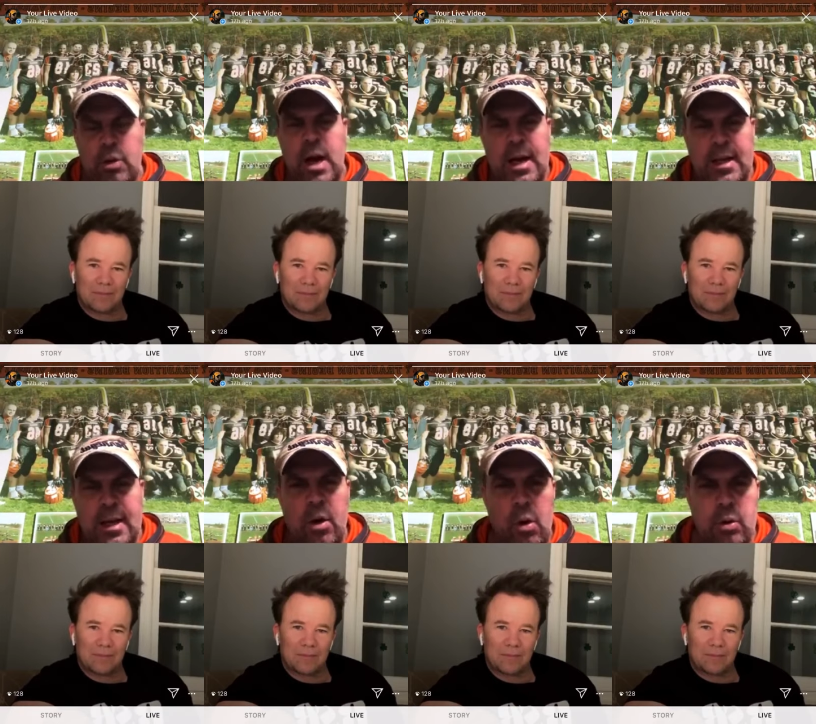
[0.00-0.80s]
Speaker 1: of get a
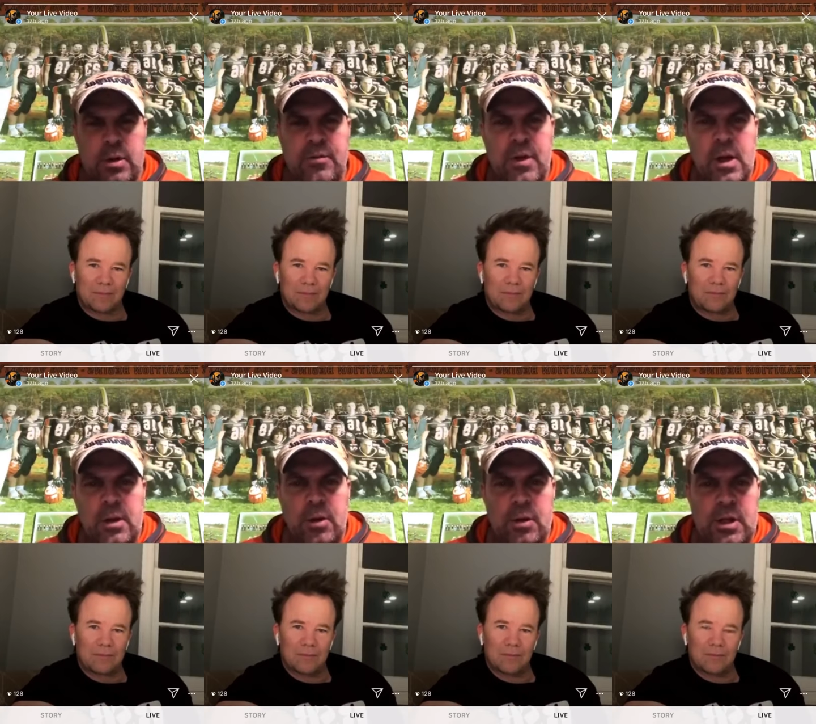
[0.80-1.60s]
hold of
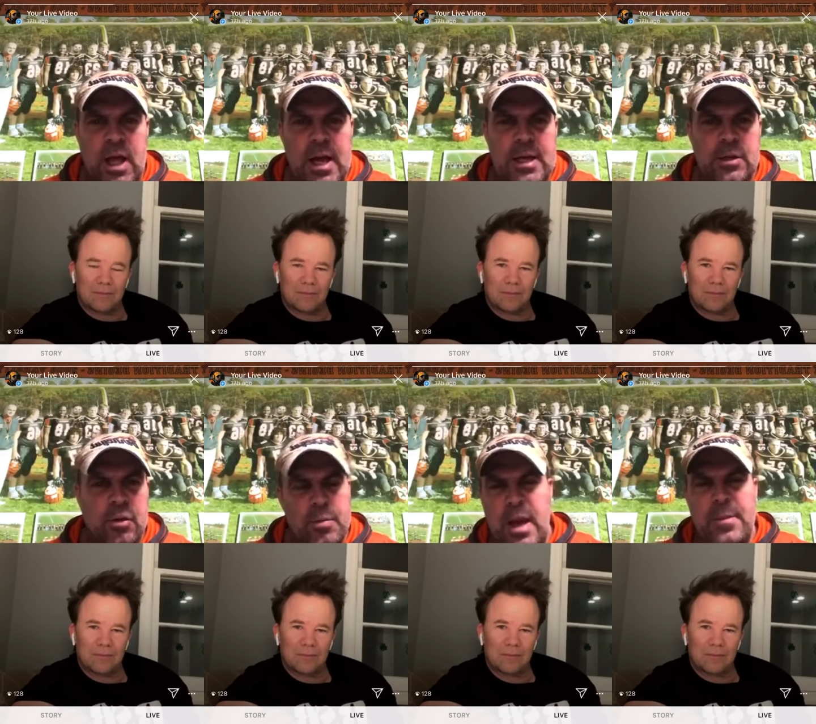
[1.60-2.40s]
those clients, or
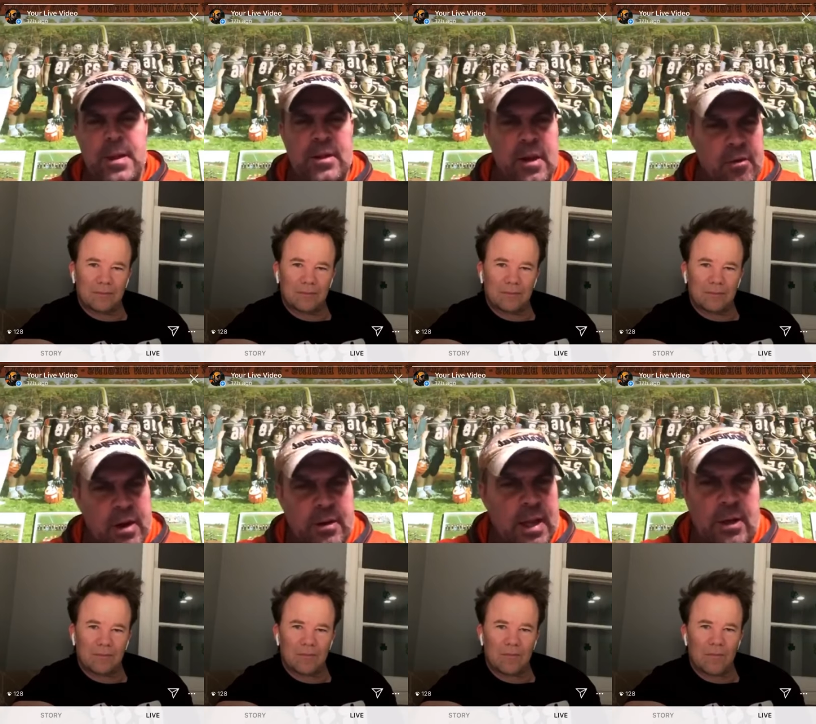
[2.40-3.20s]
maybe they already
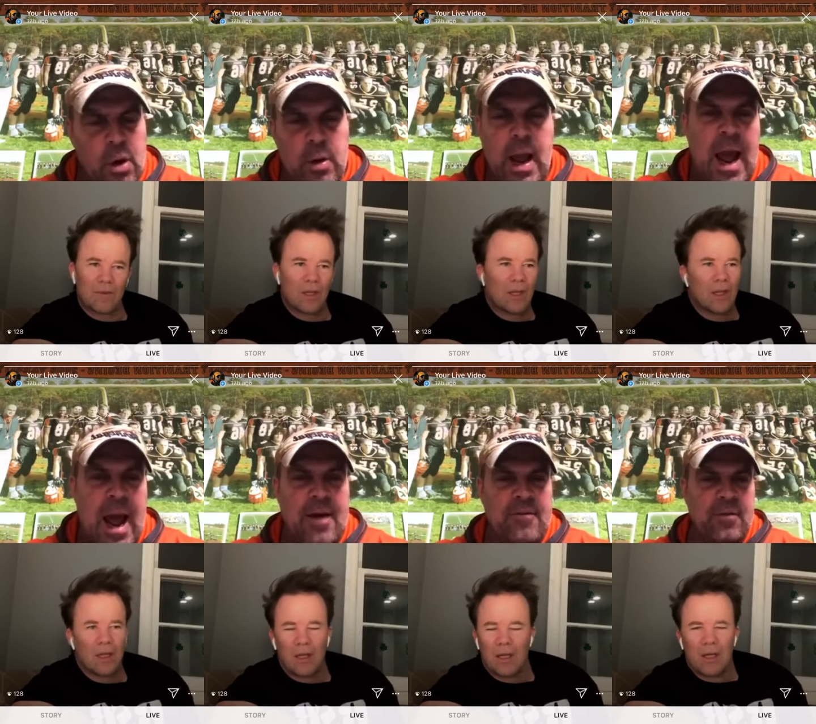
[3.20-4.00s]
they don't
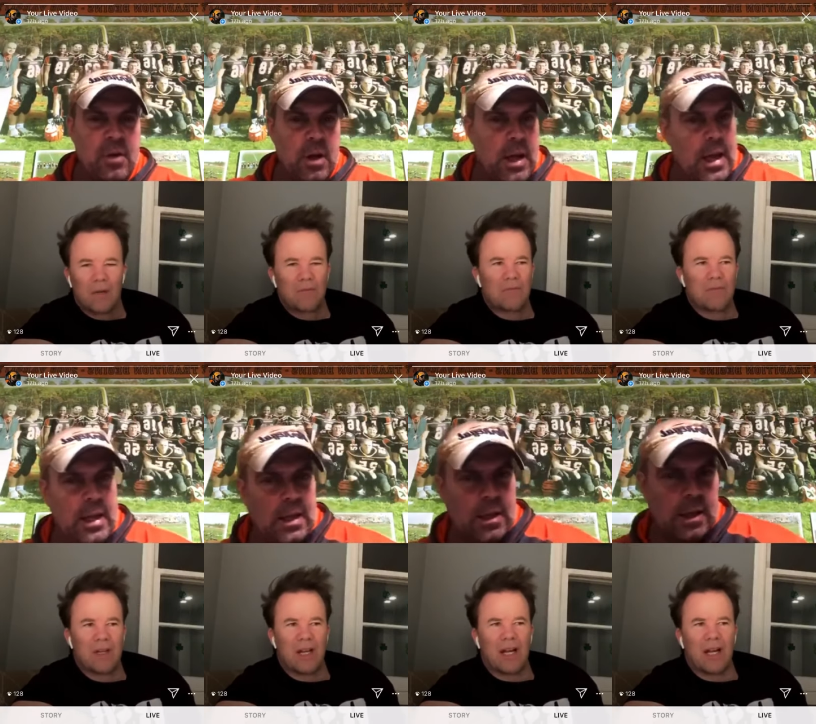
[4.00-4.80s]
have? A,
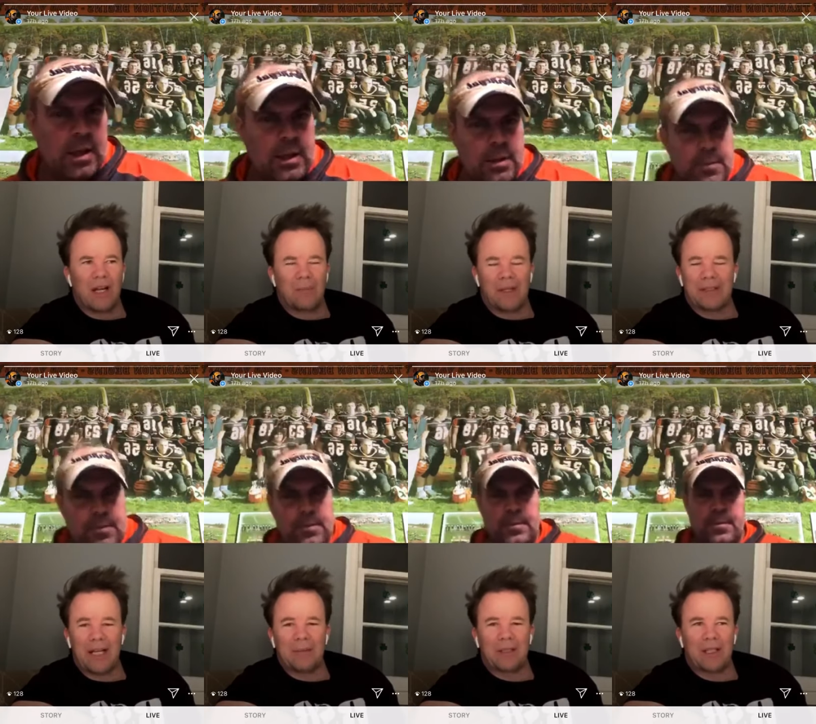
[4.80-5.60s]
nah, by
Speaker 2: the time
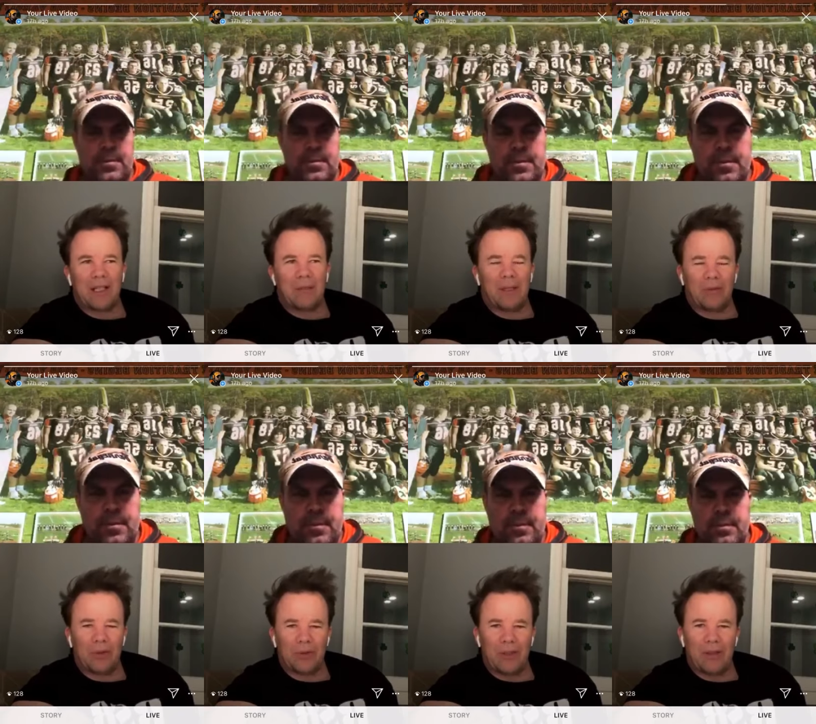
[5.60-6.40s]
the combine rolls
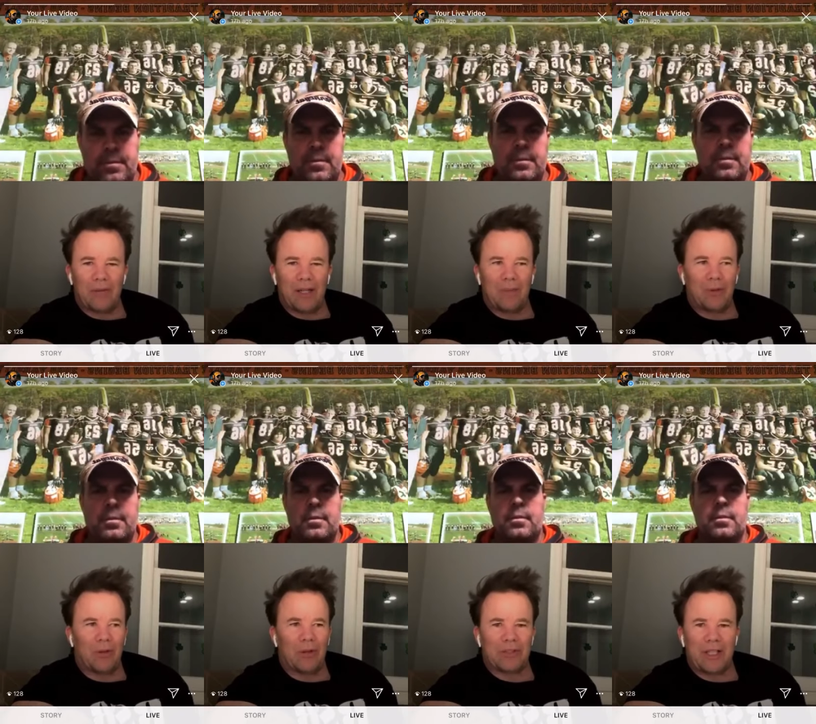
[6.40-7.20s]
around, Rob, they're all
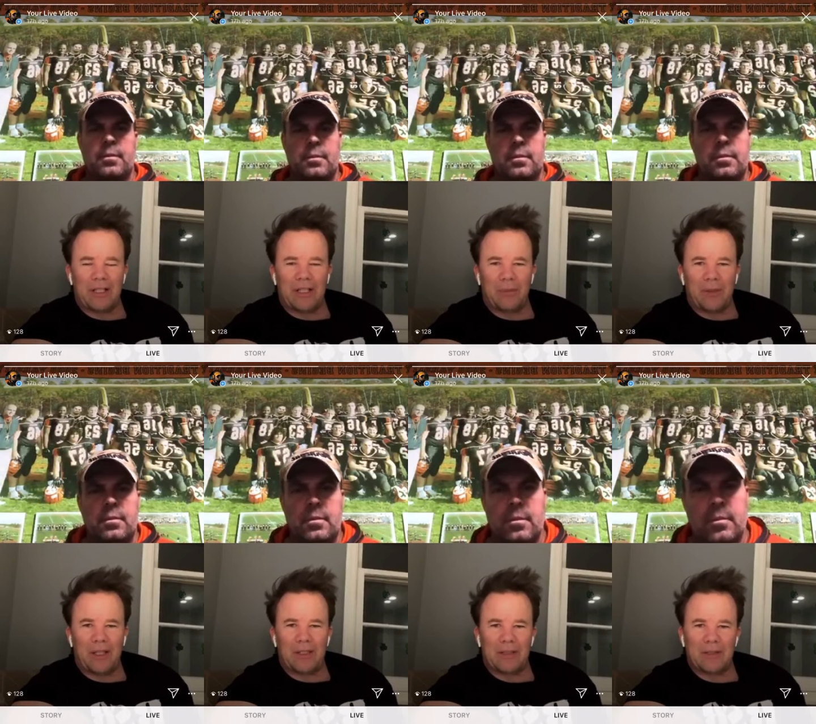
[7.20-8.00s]
signed up with
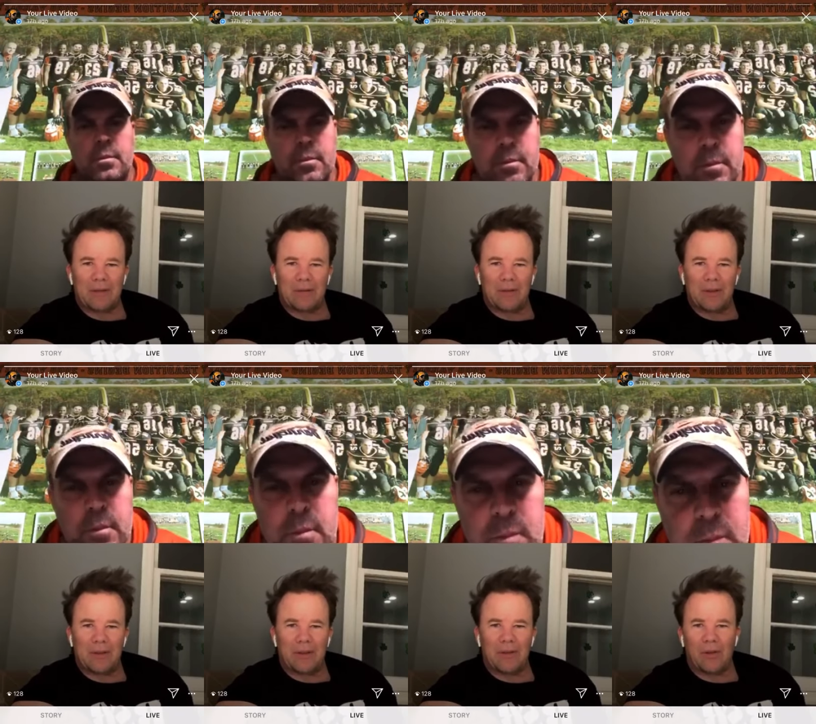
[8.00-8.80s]
agents.
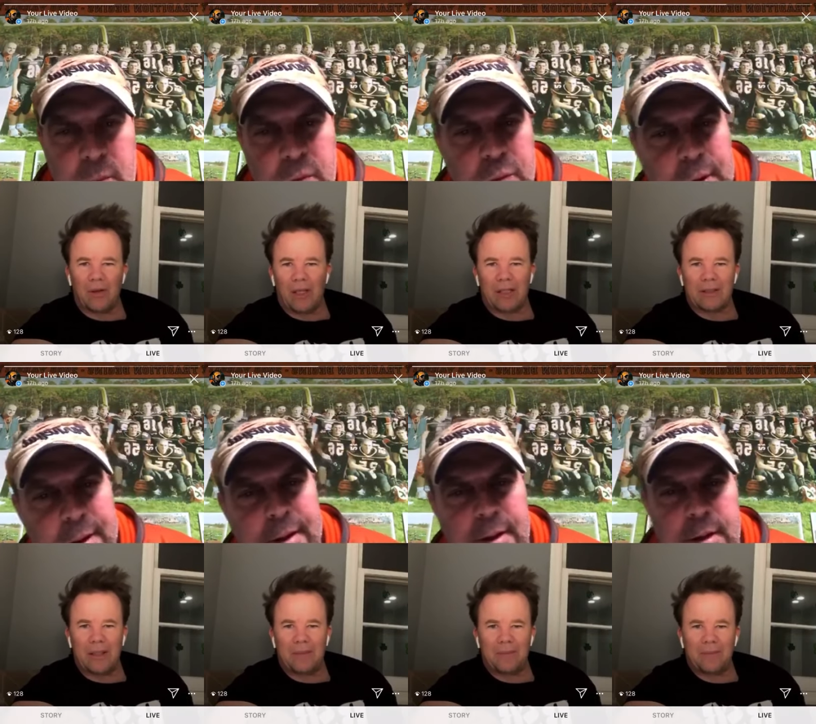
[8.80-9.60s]
They're all locked really? up.
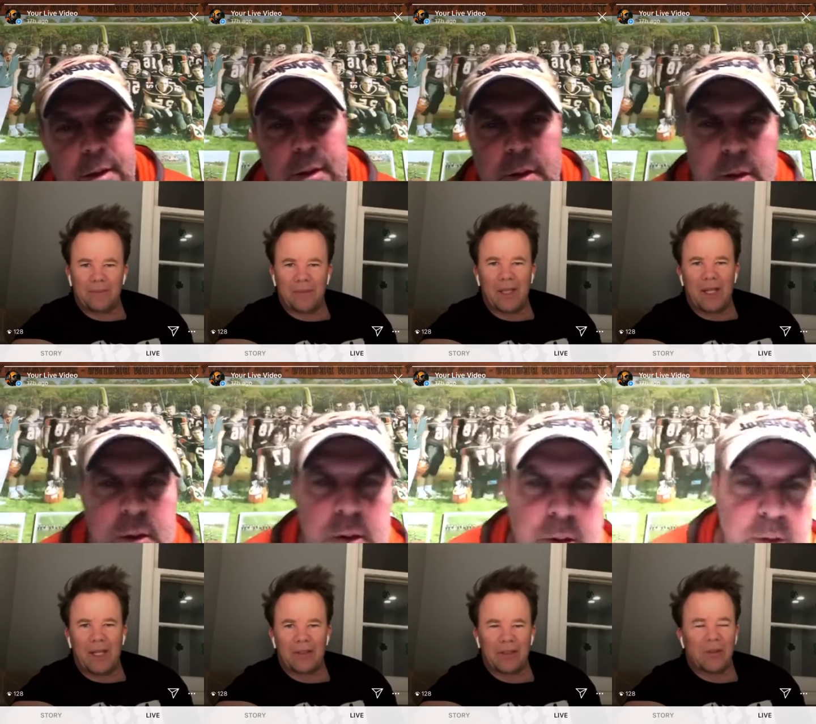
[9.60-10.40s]
Really? Yeah.
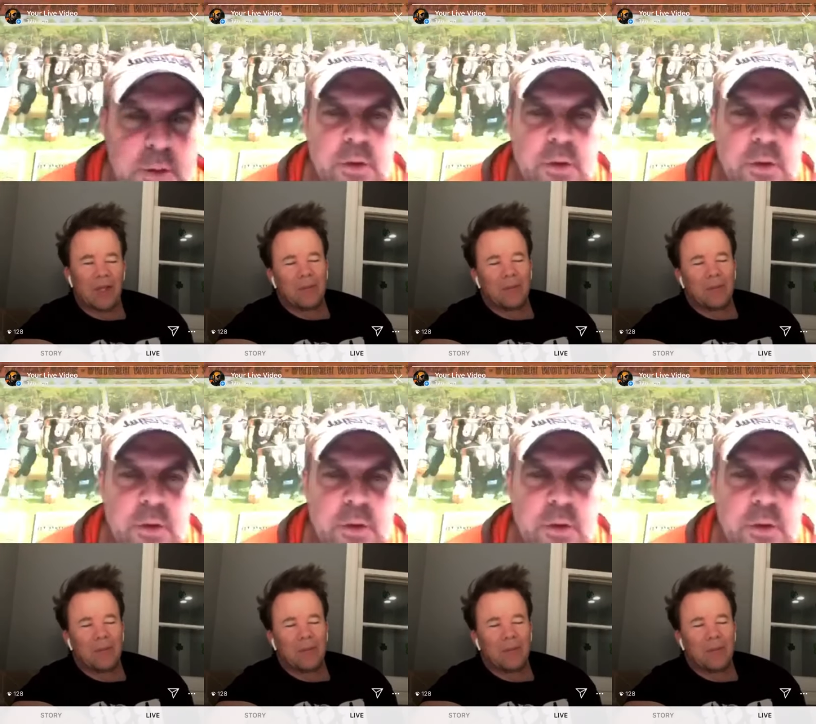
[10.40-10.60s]
So, so you, go, the